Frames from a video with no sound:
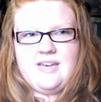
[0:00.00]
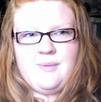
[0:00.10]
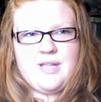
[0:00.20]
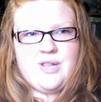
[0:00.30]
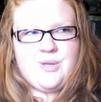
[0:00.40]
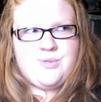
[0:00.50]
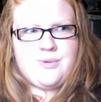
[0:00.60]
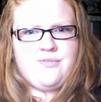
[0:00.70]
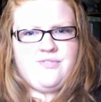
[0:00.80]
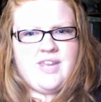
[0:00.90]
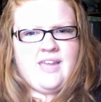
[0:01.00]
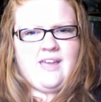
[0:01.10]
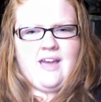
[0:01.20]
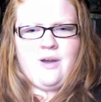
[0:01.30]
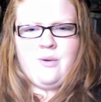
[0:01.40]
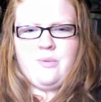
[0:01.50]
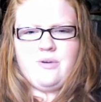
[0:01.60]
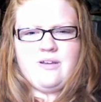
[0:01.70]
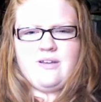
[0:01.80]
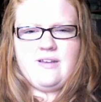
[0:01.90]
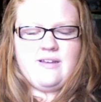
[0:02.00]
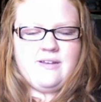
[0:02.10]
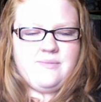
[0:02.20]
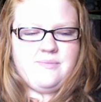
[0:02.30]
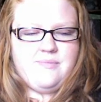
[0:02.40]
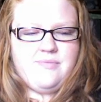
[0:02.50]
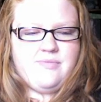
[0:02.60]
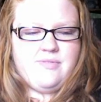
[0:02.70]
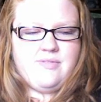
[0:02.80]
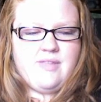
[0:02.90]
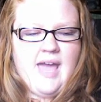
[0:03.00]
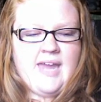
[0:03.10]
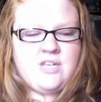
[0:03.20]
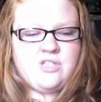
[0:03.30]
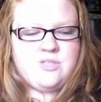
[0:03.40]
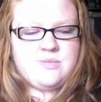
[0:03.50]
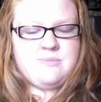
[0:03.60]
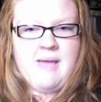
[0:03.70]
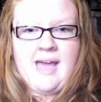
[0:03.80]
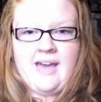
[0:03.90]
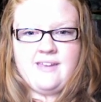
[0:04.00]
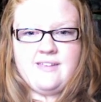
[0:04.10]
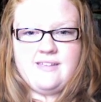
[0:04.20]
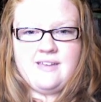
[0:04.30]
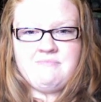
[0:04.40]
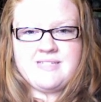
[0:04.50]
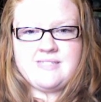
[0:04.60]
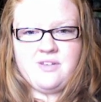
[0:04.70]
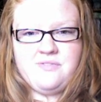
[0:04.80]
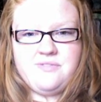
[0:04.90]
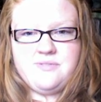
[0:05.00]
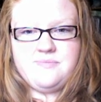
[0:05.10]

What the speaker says: How my clothes were fitting, and I just was mad at myself.